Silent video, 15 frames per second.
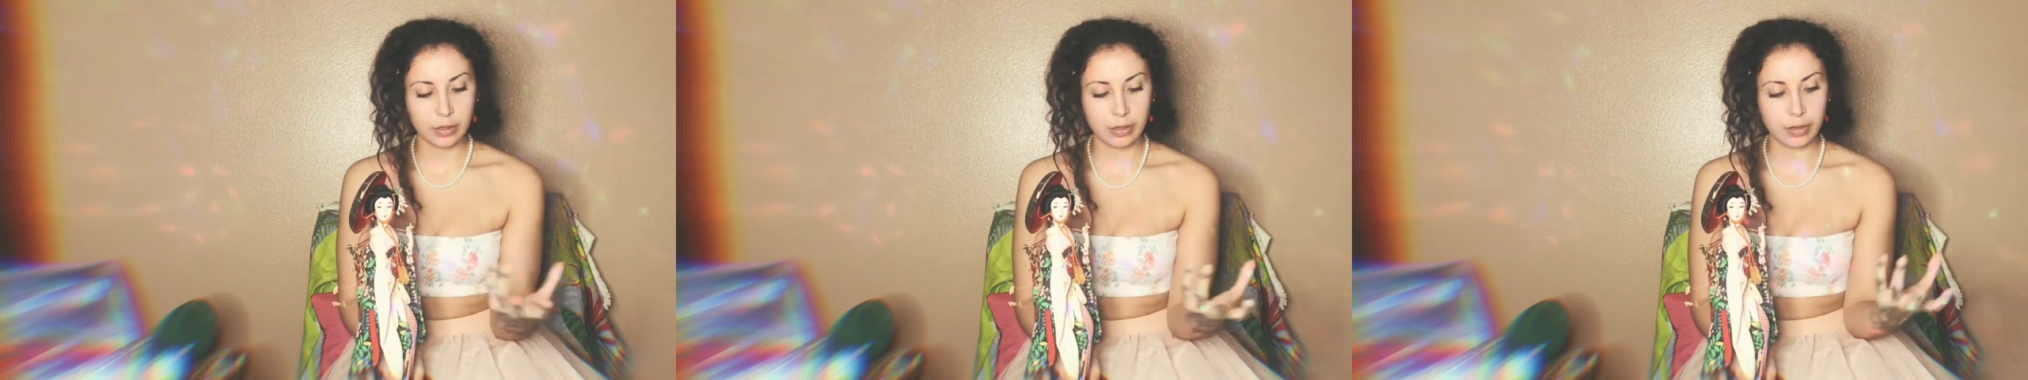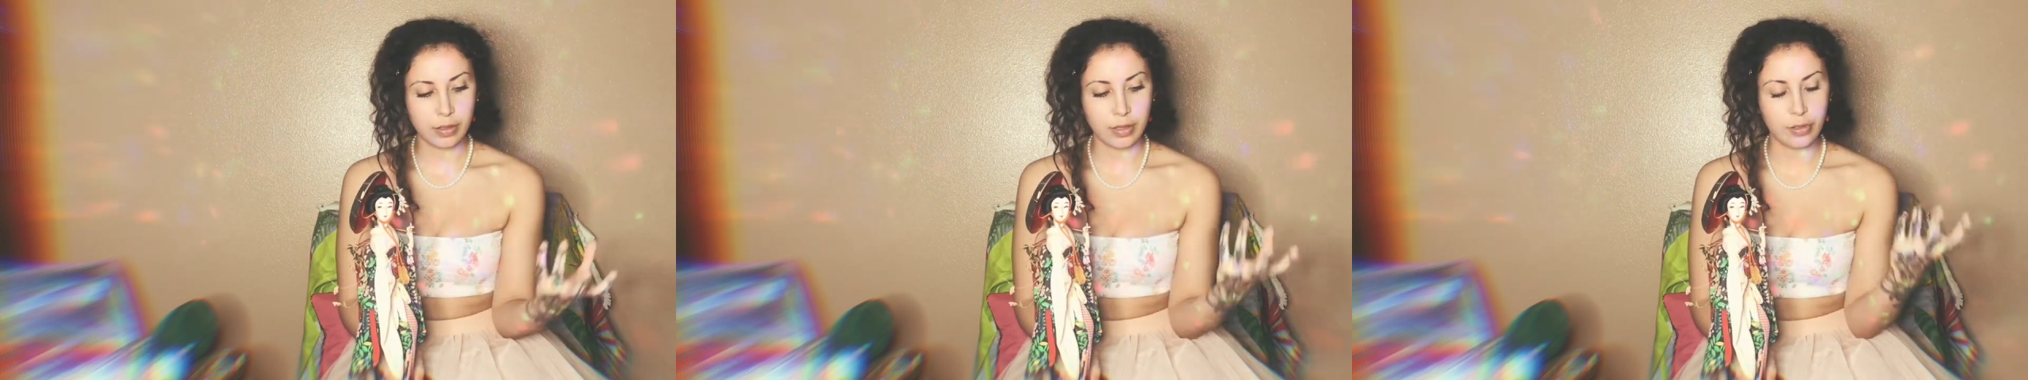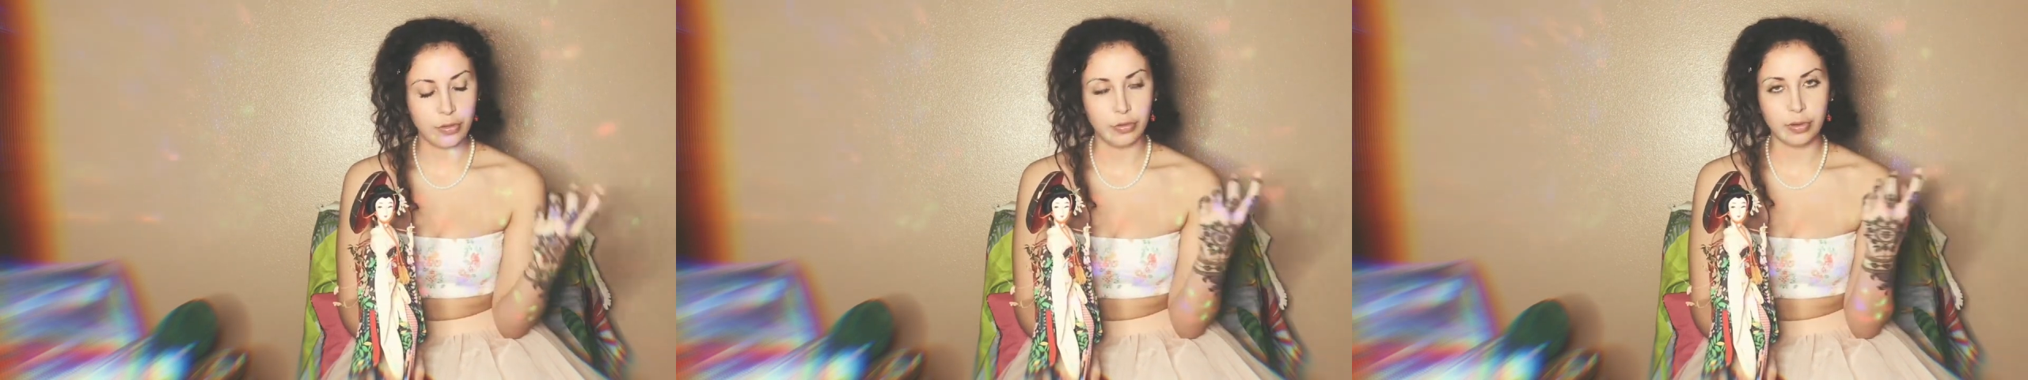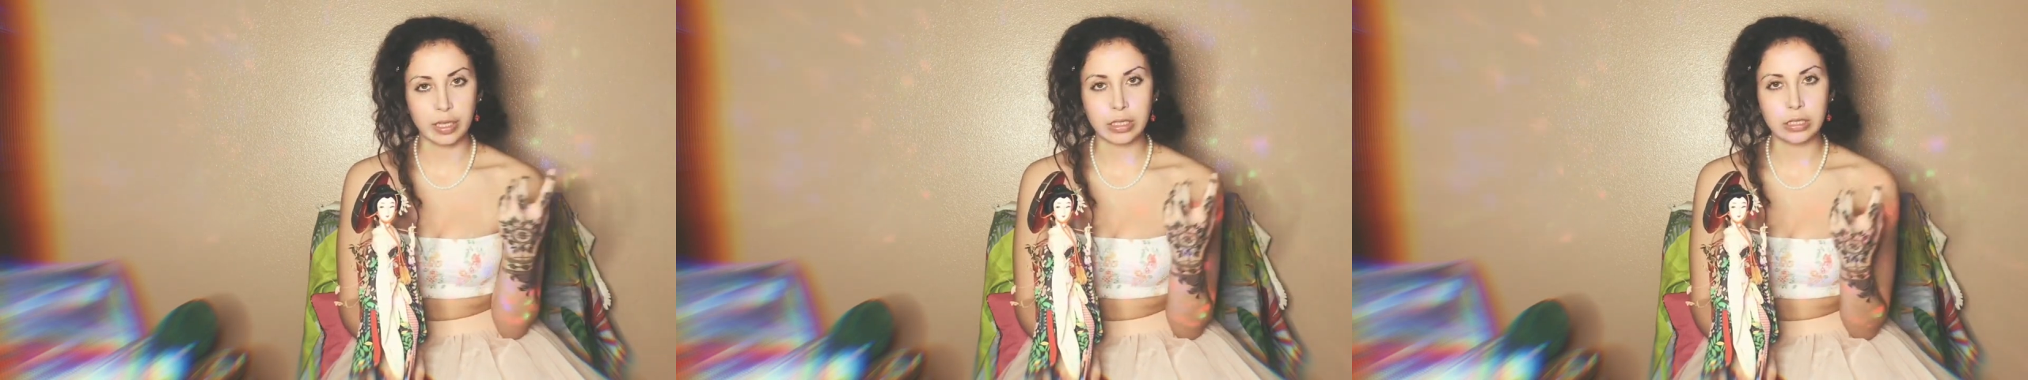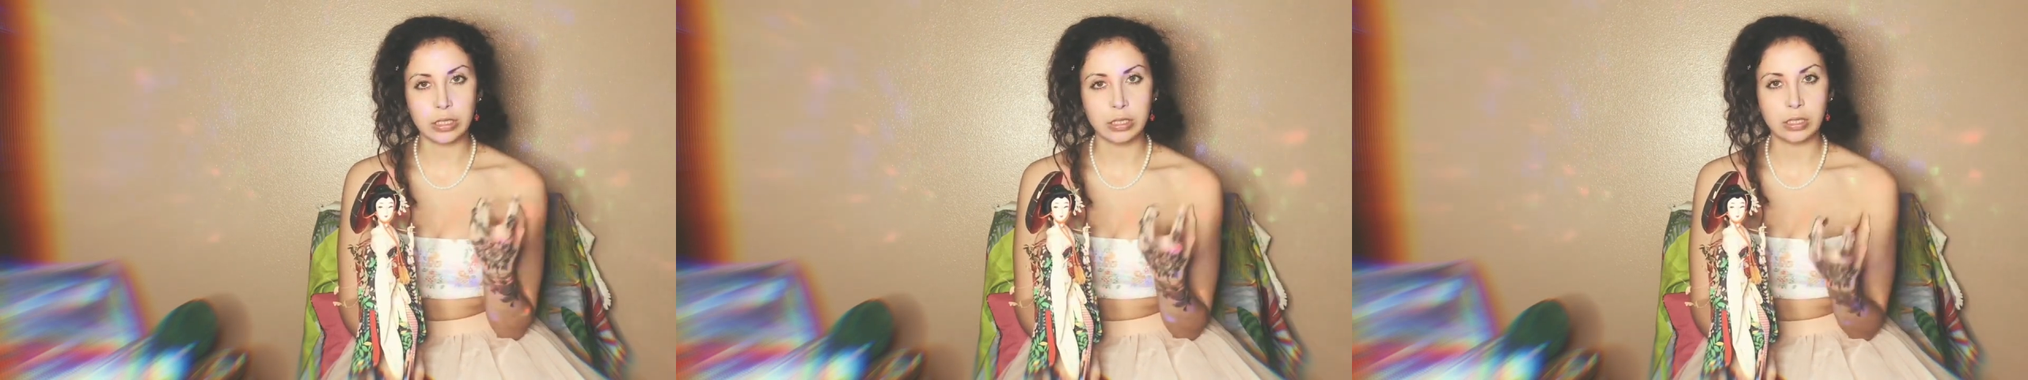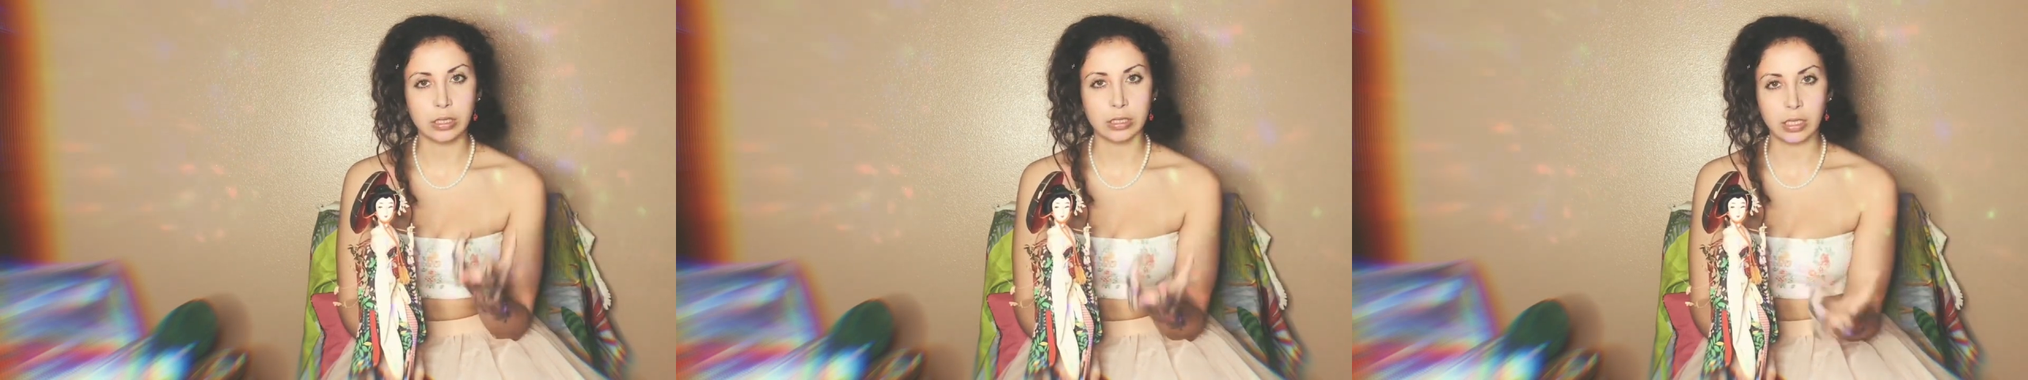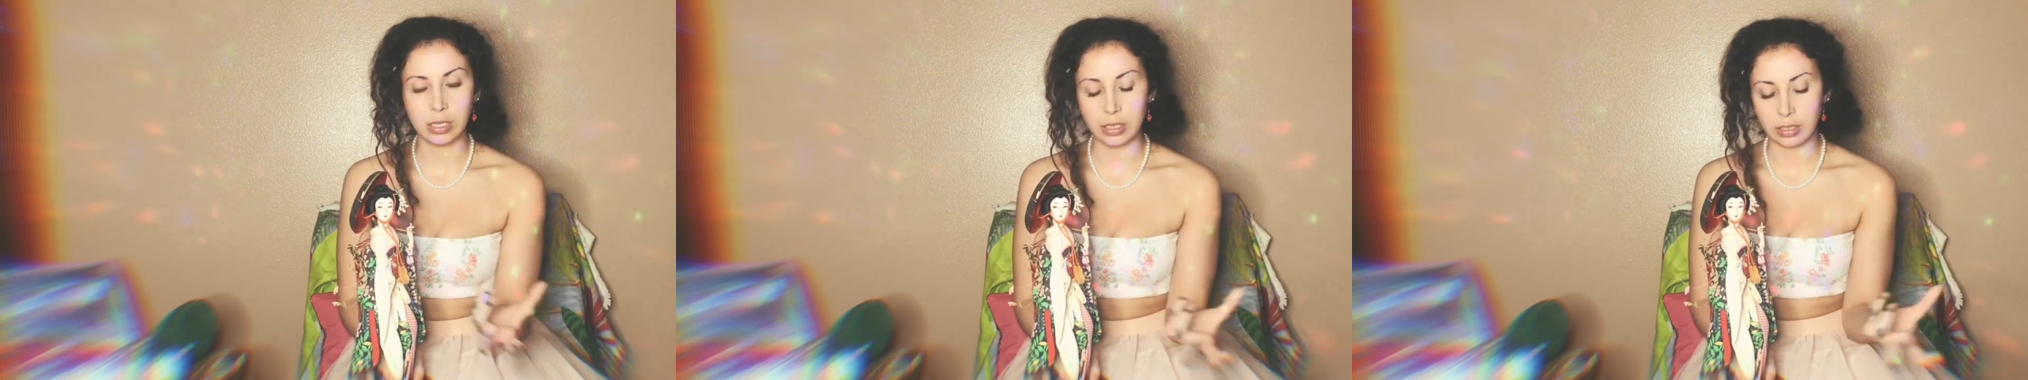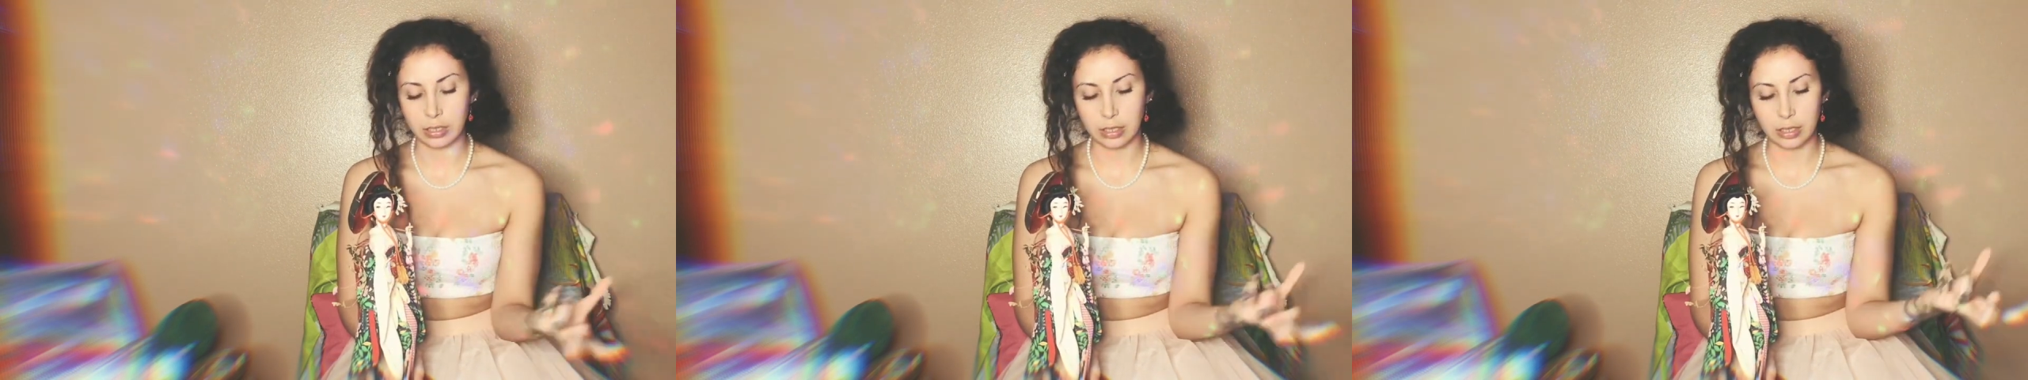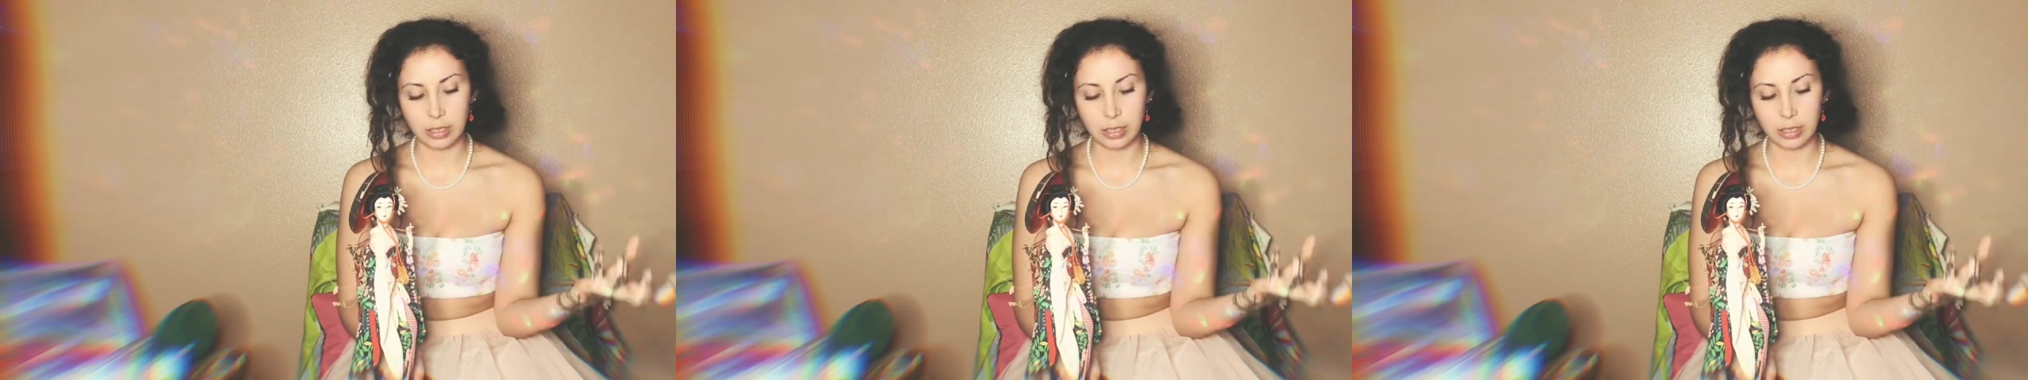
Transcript: in the regions and